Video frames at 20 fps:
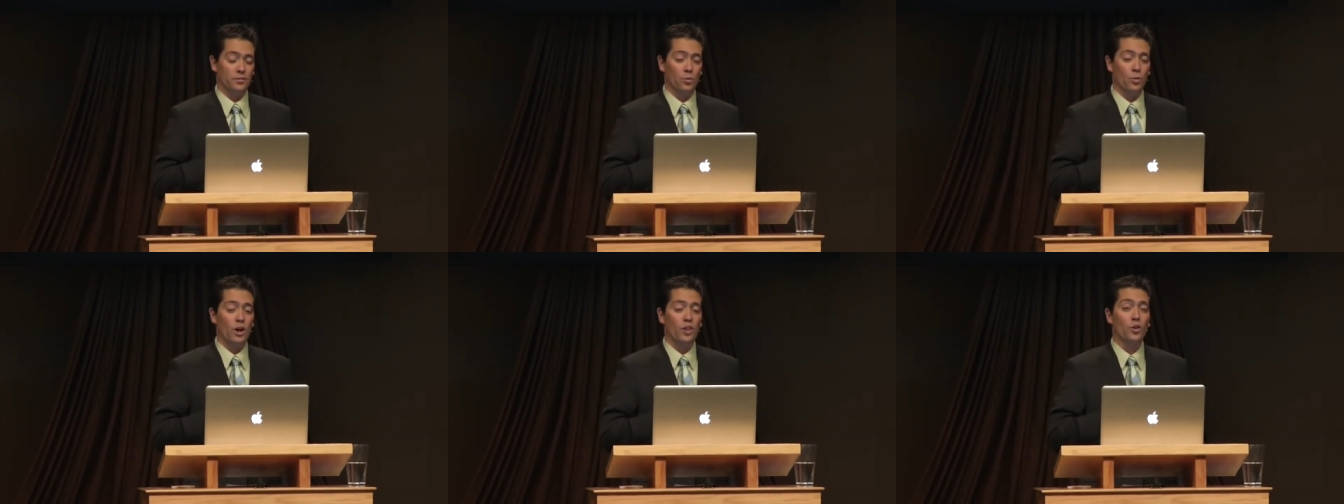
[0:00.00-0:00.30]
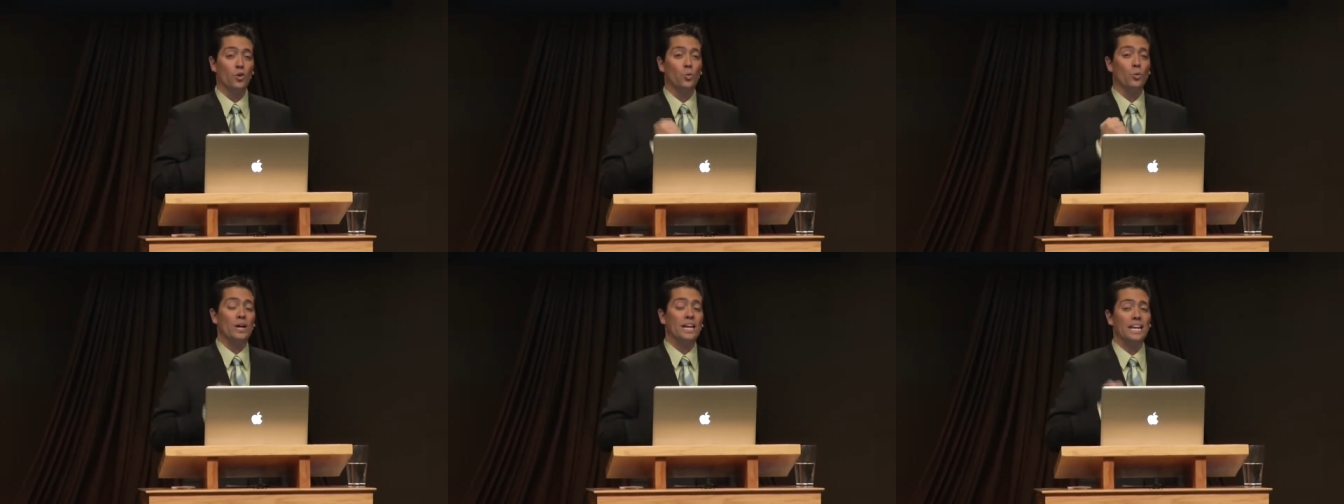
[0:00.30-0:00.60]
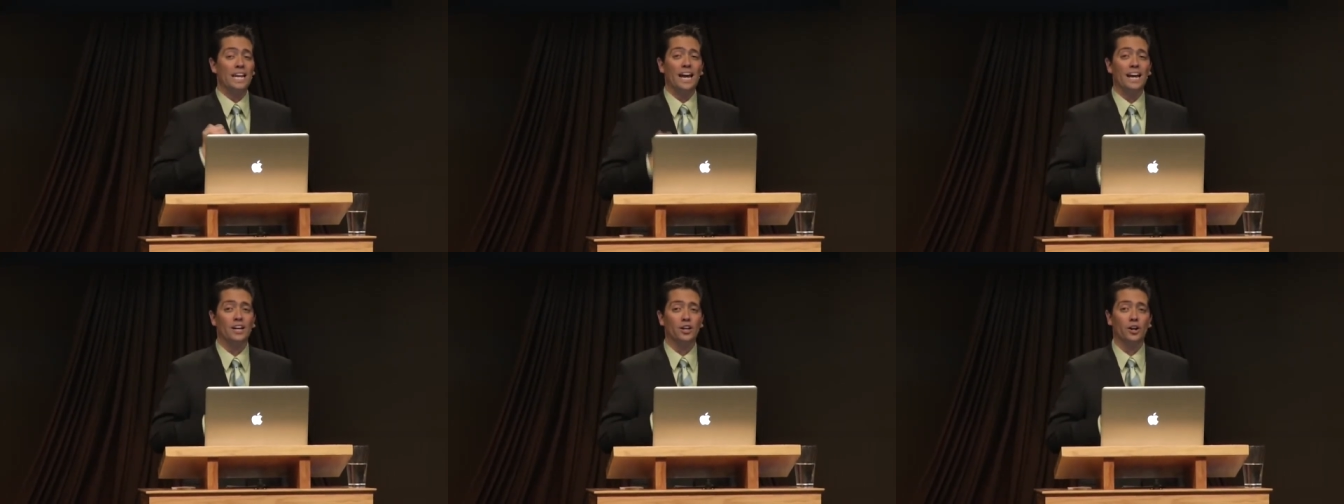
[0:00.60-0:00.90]
Whether
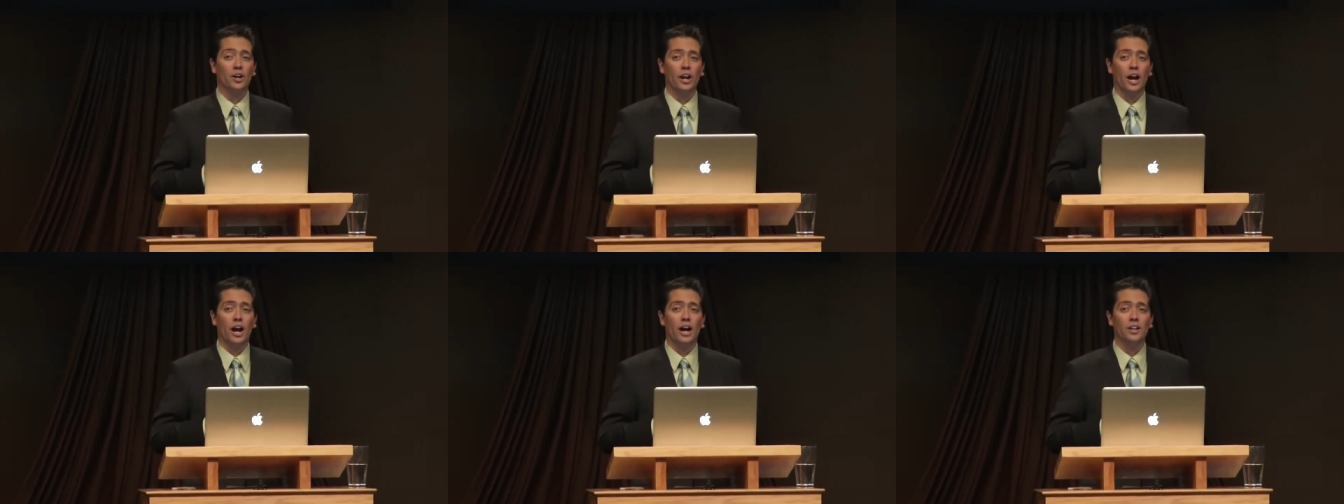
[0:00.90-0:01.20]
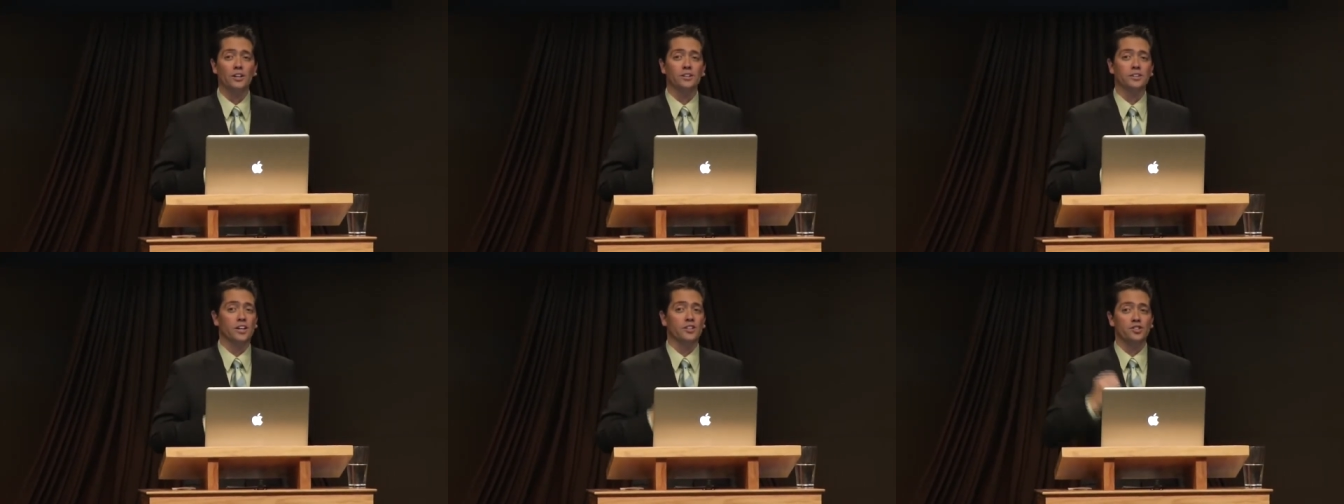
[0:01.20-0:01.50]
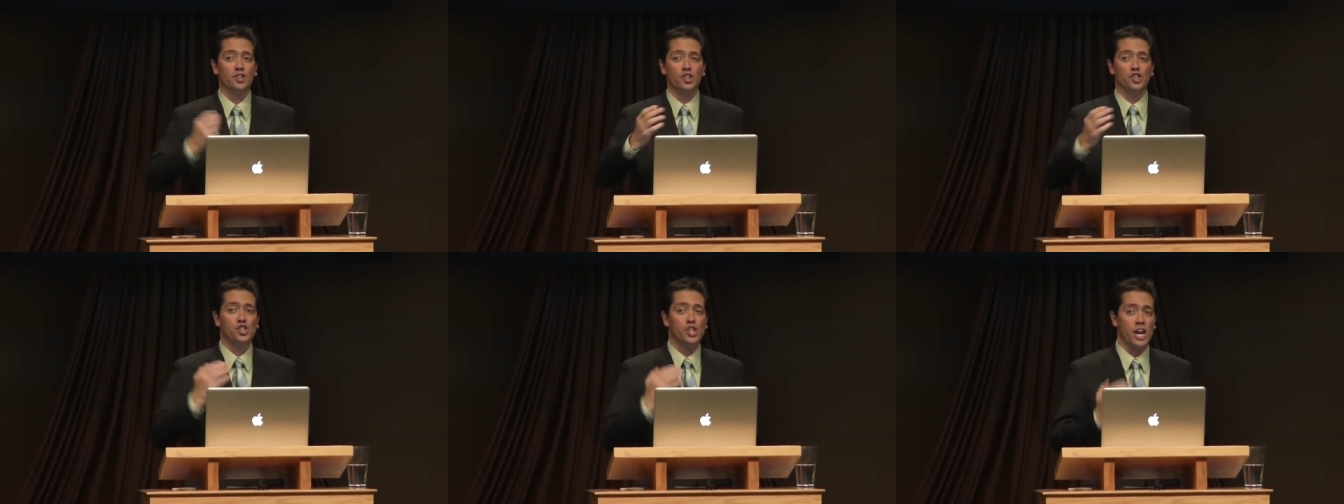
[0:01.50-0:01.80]
we like it or not
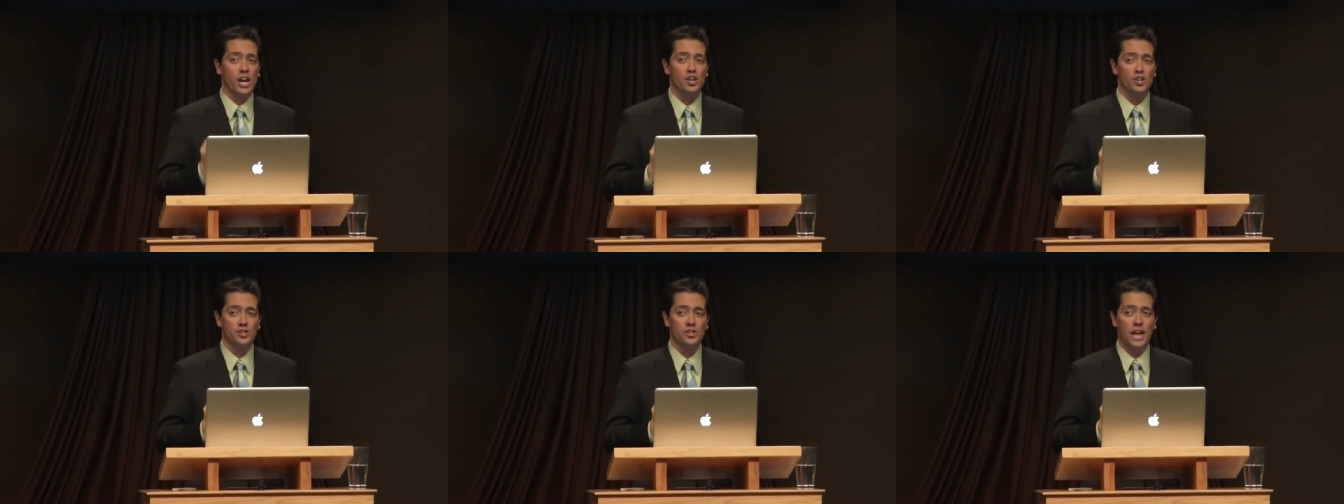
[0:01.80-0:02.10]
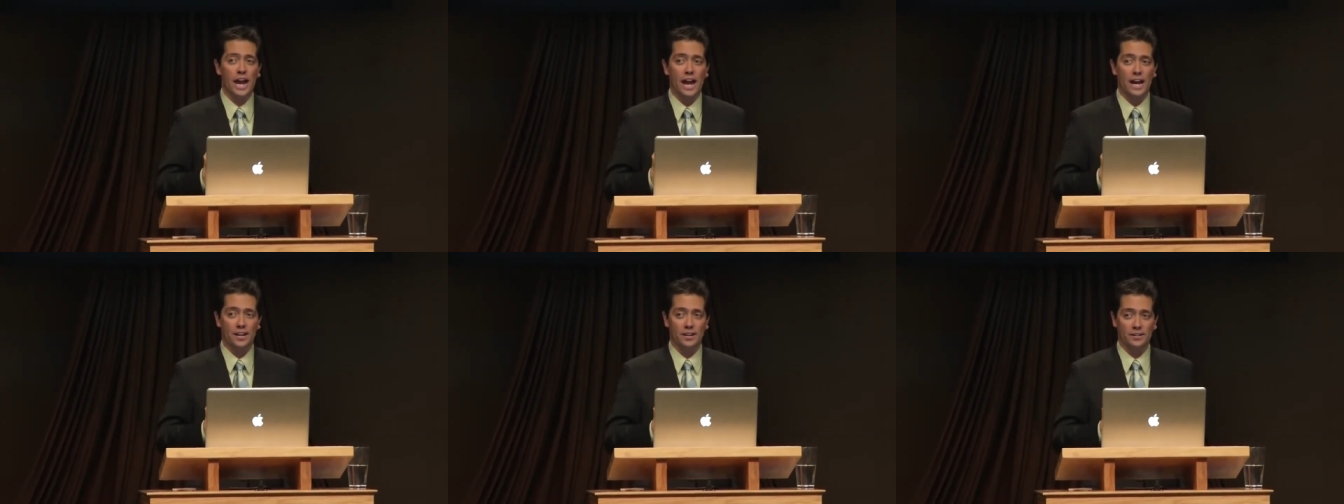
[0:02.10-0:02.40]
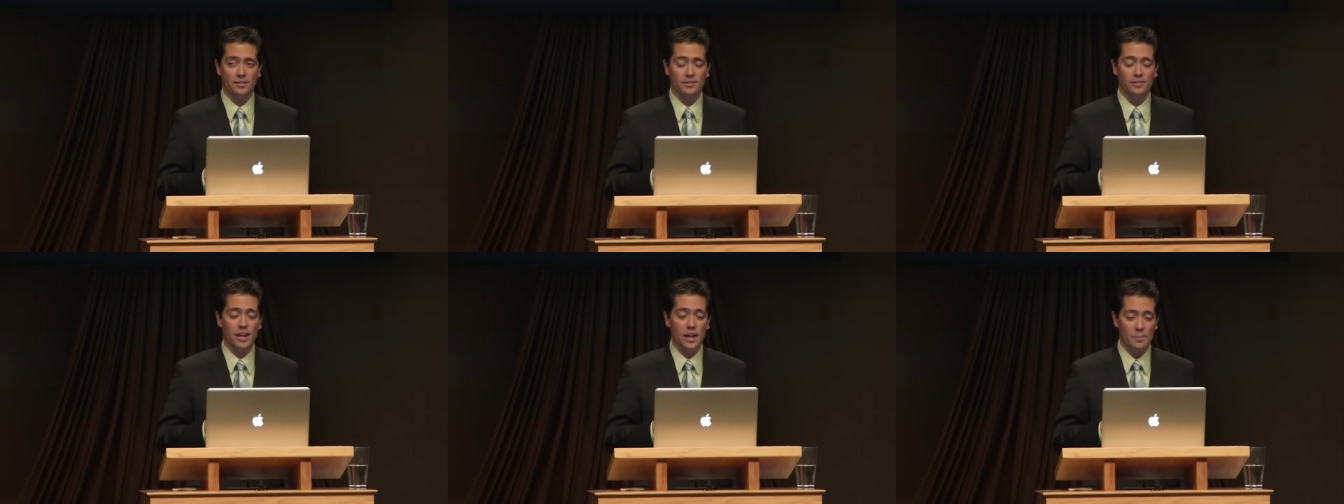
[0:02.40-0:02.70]
doesn't change
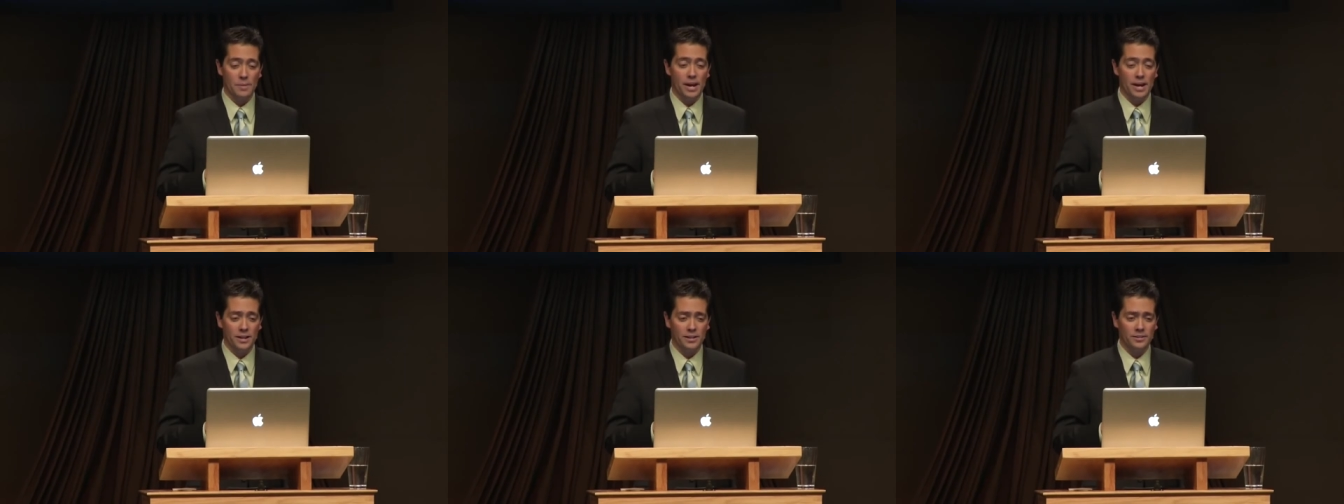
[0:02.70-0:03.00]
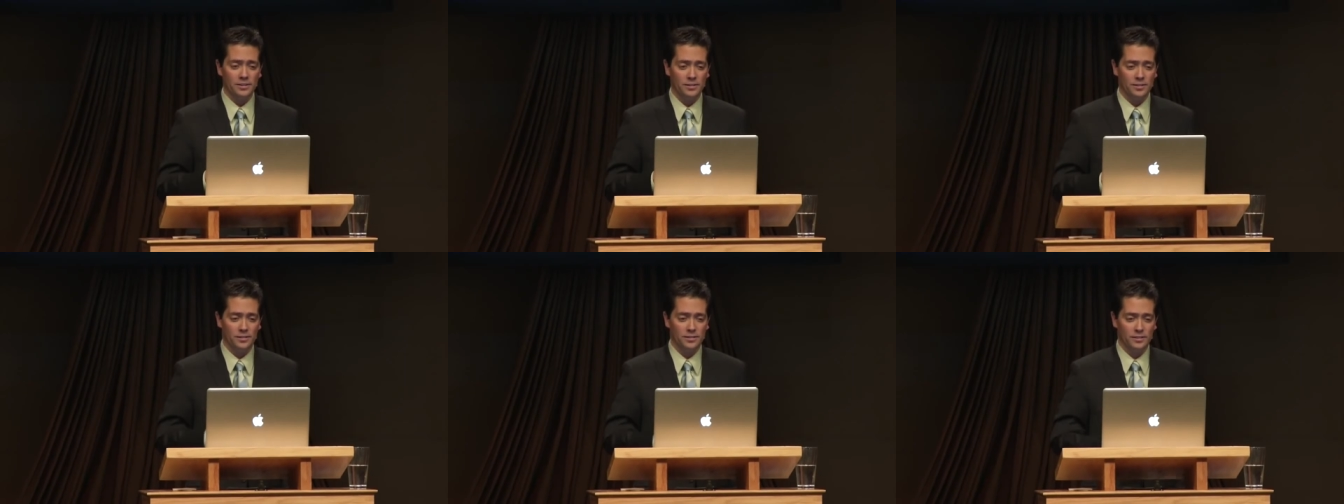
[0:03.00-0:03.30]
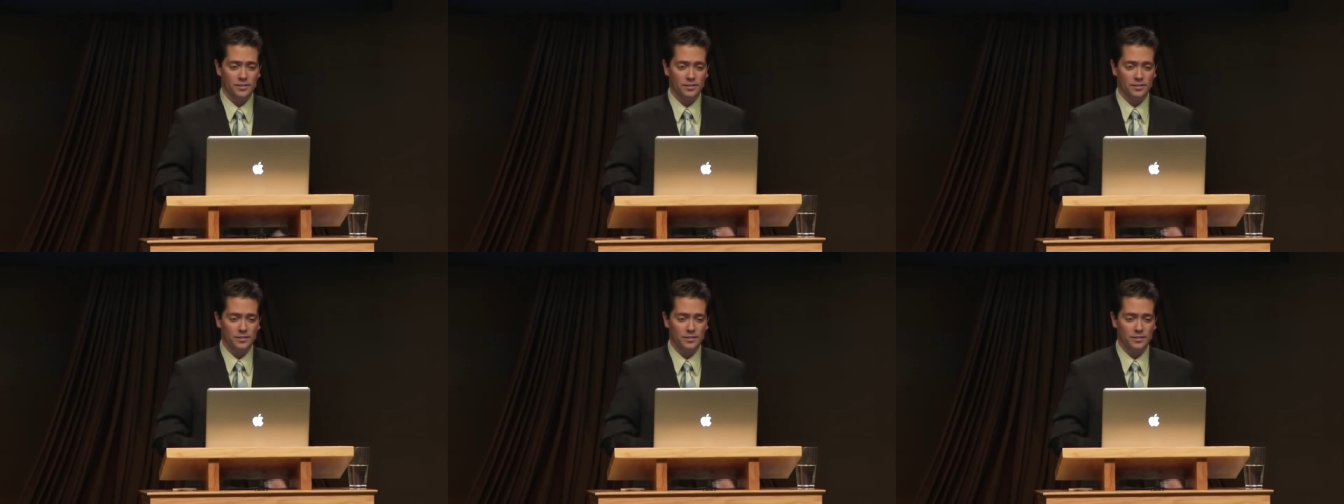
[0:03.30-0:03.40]
that. Amen? Amen?